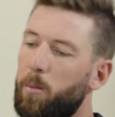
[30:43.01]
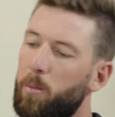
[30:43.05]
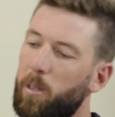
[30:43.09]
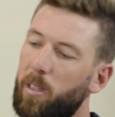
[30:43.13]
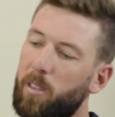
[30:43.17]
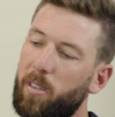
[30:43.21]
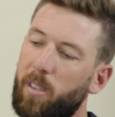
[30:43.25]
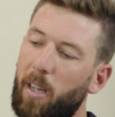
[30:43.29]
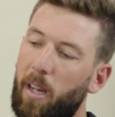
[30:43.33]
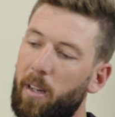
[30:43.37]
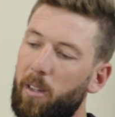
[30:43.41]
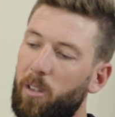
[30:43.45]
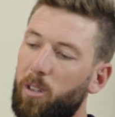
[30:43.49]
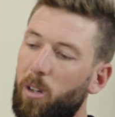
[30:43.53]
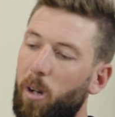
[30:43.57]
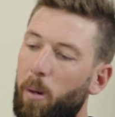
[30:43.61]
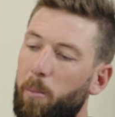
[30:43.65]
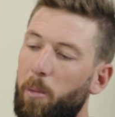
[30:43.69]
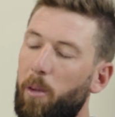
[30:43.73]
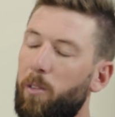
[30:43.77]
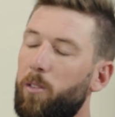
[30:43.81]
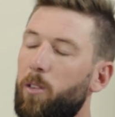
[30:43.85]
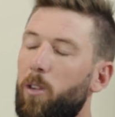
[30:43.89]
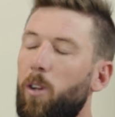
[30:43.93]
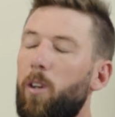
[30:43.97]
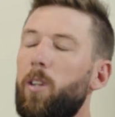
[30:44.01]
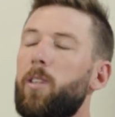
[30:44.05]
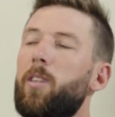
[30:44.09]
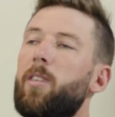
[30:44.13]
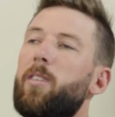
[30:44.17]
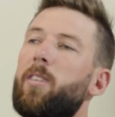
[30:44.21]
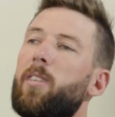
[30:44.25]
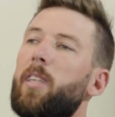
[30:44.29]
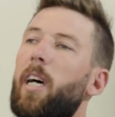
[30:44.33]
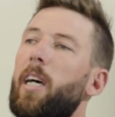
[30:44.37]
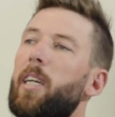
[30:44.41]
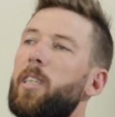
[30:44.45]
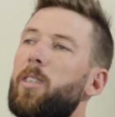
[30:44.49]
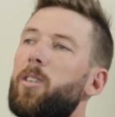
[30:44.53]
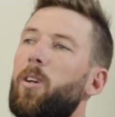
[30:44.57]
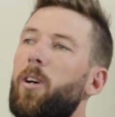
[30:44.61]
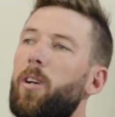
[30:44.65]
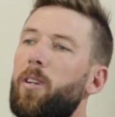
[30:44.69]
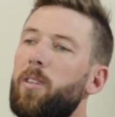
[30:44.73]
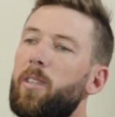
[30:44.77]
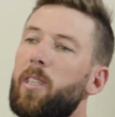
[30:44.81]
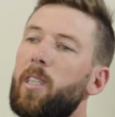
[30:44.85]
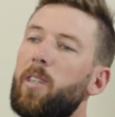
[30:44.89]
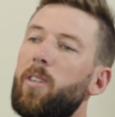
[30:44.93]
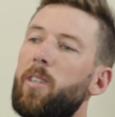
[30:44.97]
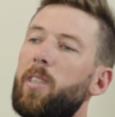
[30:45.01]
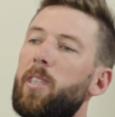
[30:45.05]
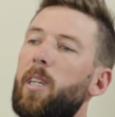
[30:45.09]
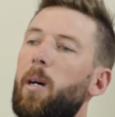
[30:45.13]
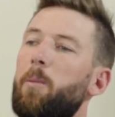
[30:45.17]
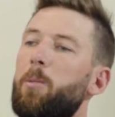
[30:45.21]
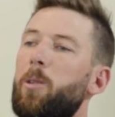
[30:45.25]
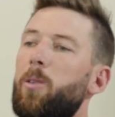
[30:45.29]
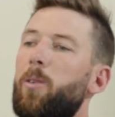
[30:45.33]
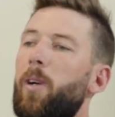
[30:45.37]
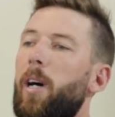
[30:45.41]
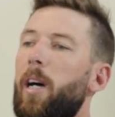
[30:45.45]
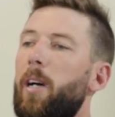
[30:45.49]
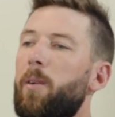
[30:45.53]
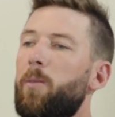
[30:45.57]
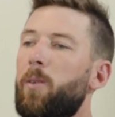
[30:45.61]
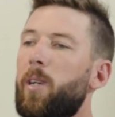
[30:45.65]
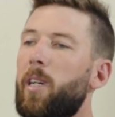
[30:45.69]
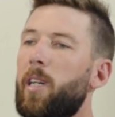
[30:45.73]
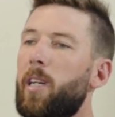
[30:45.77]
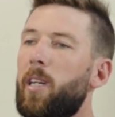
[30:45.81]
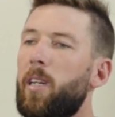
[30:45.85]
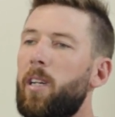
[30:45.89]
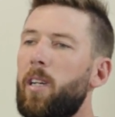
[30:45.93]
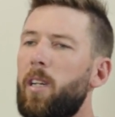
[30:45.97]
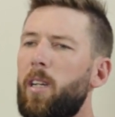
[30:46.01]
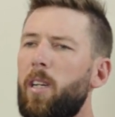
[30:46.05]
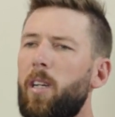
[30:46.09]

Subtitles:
But at the same time, I've got the state titles here in WA where